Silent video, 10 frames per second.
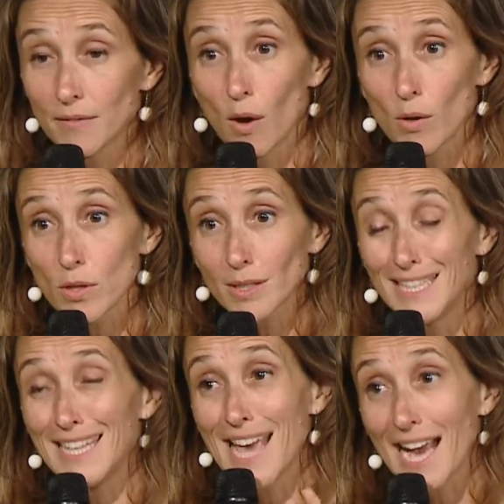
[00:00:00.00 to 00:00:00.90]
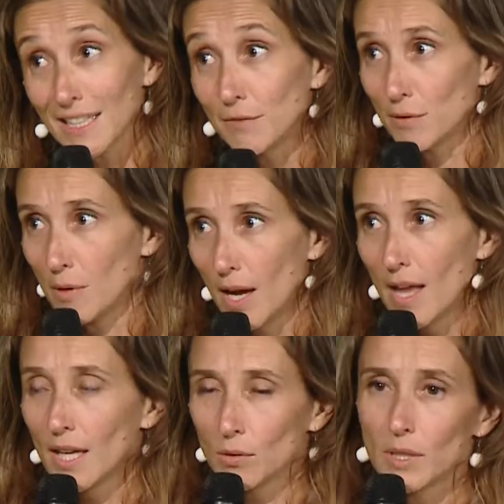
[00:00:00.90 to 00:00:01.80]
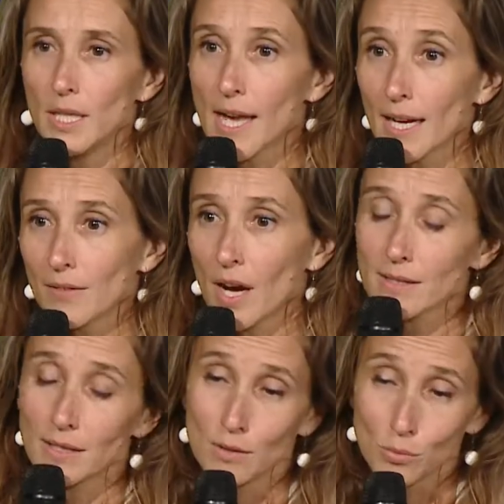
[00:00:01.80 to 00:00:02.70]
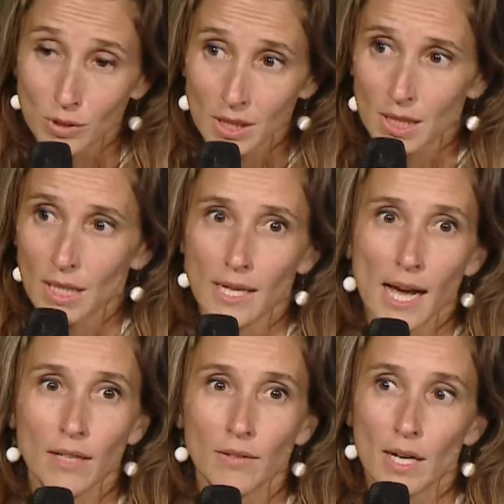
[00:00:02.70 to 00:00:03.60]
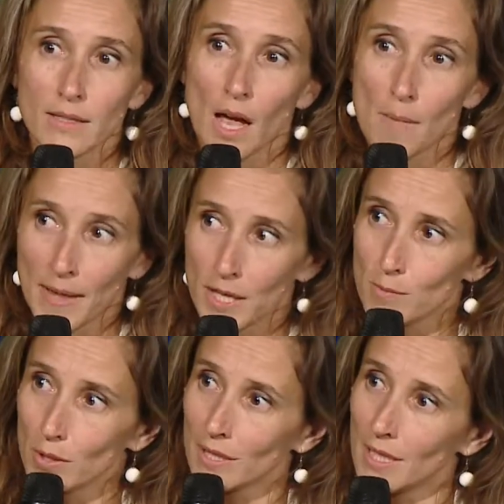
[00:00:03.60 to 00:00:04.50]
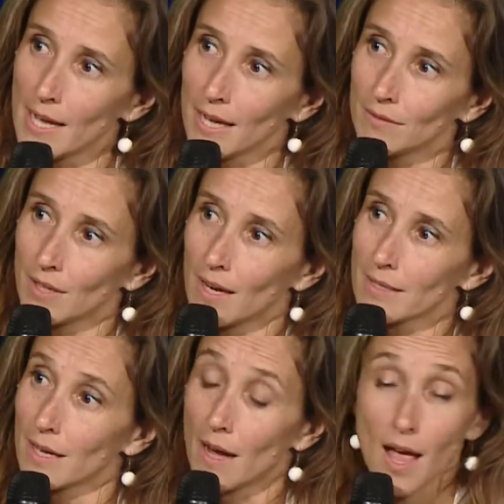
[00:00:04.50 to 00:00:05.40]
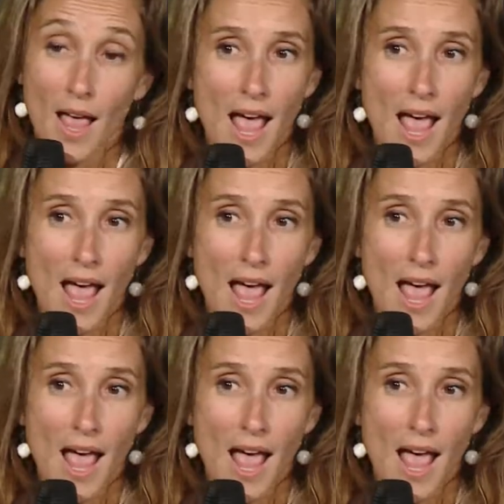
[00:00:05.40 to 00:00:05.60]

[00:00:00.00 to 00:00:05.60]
my friend from Chloé Beauvallet. So we need to give them the right tools to